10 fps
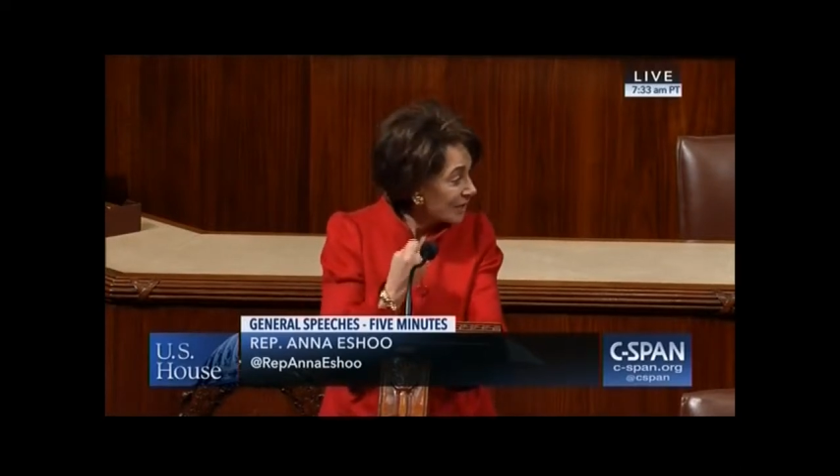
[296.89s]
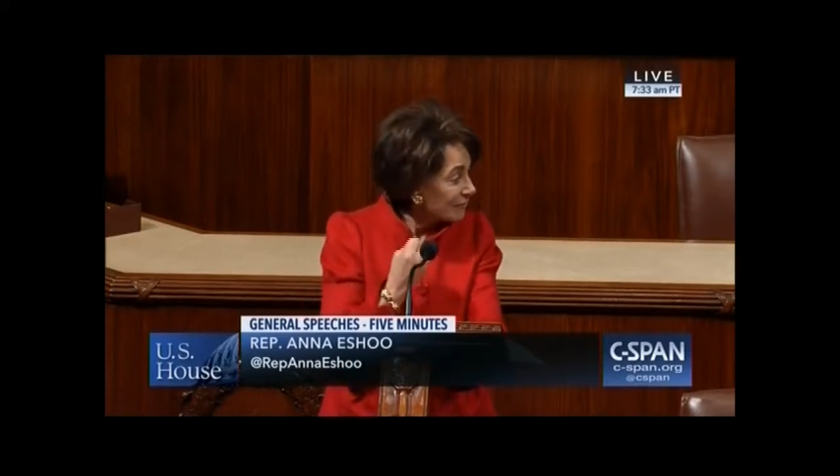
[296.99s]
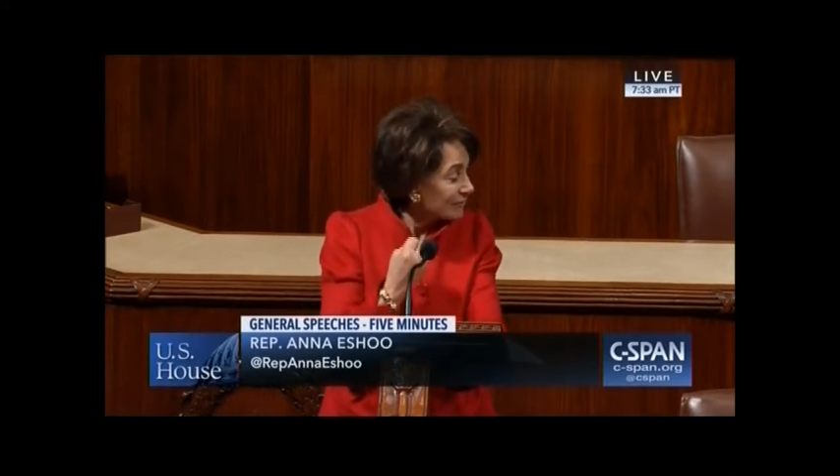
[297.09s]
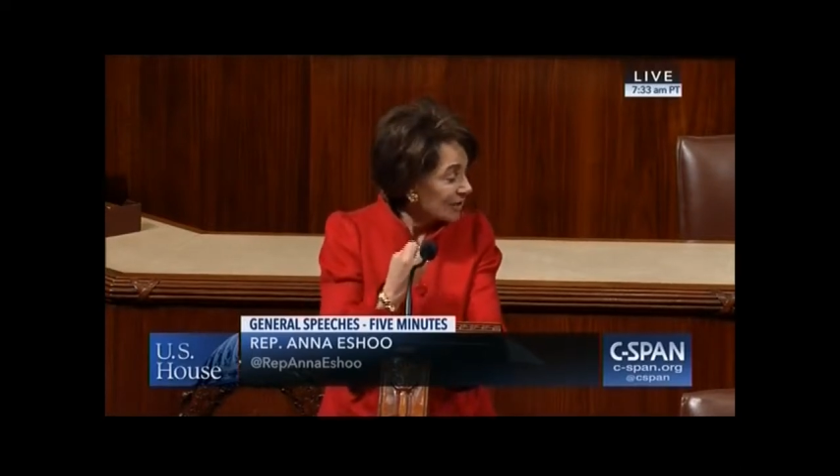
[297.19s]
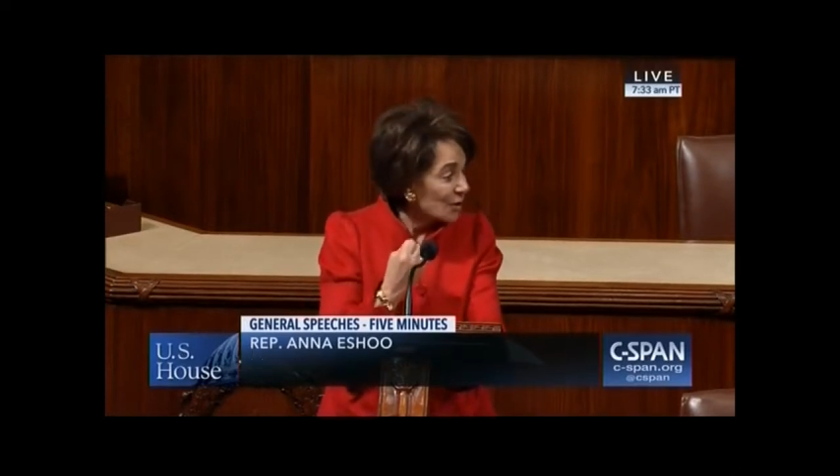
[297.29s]

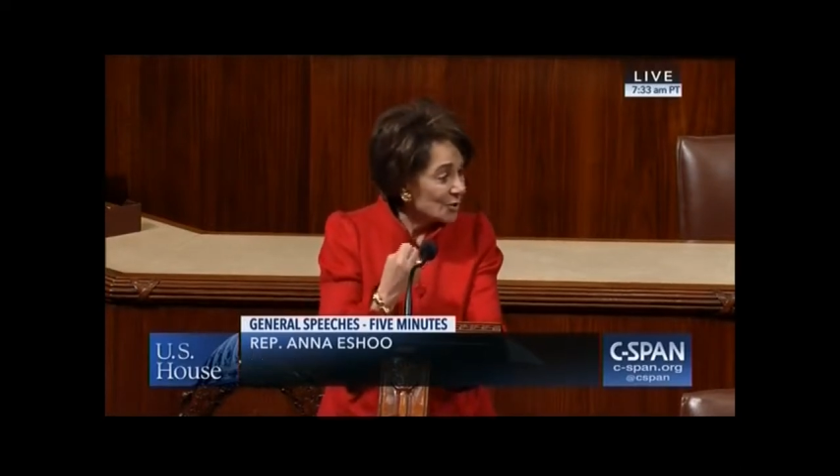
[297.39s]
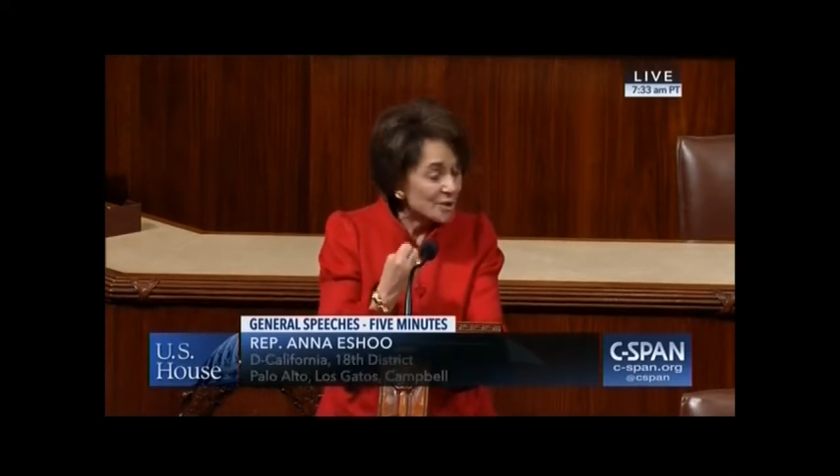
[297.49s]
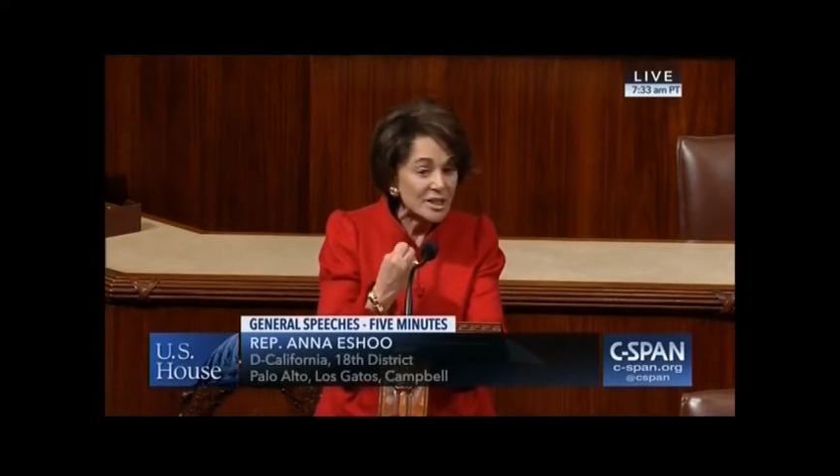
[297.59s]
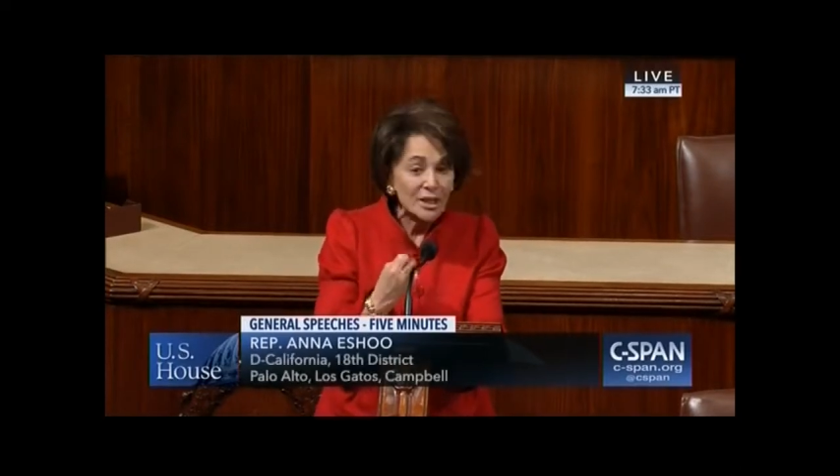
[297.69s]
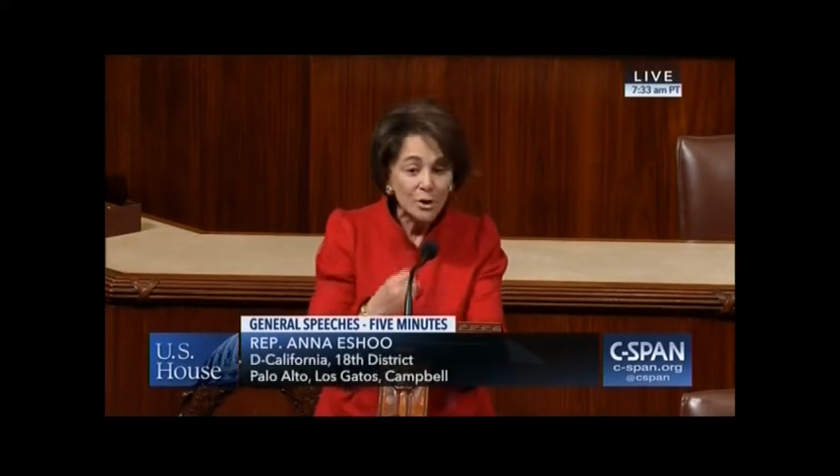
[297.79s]
that
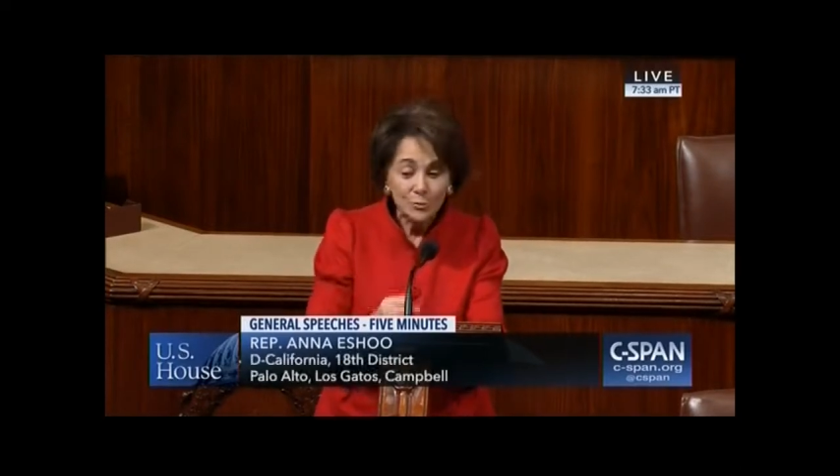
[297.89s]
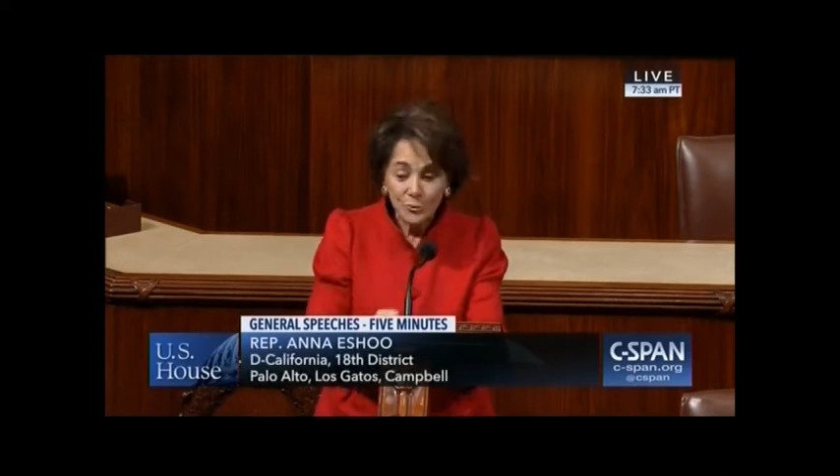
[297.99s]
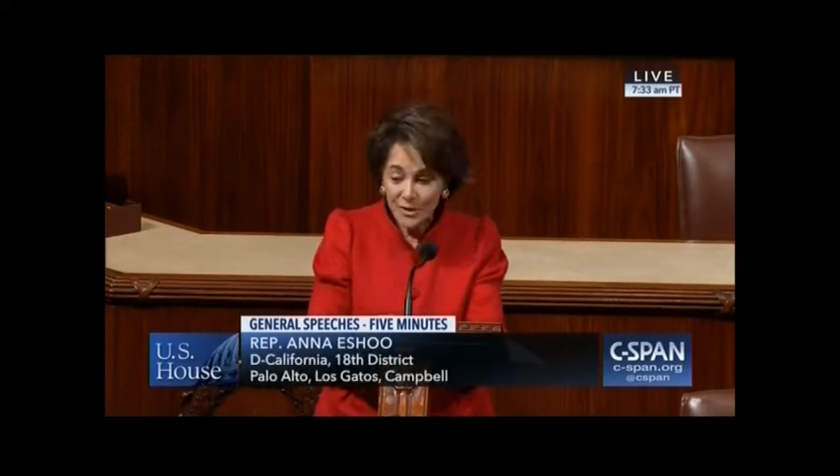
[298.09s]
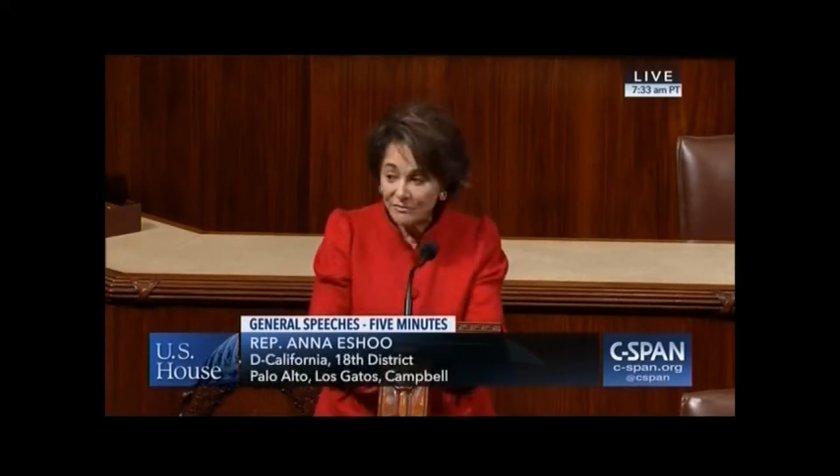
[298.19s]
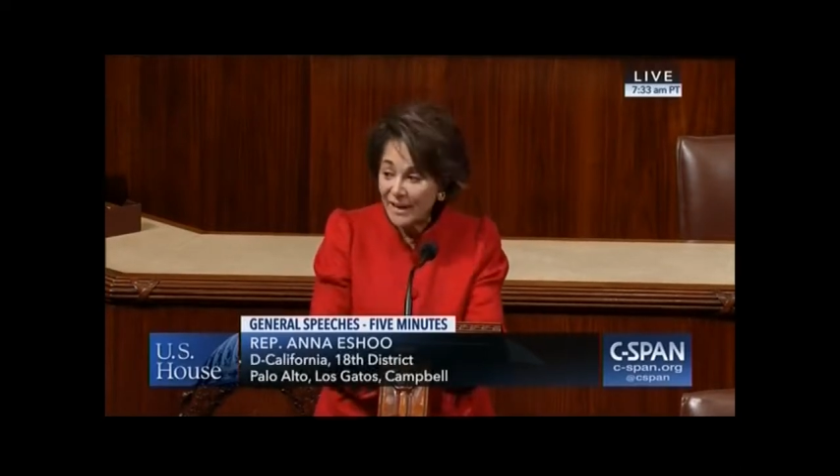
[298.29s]
flows through the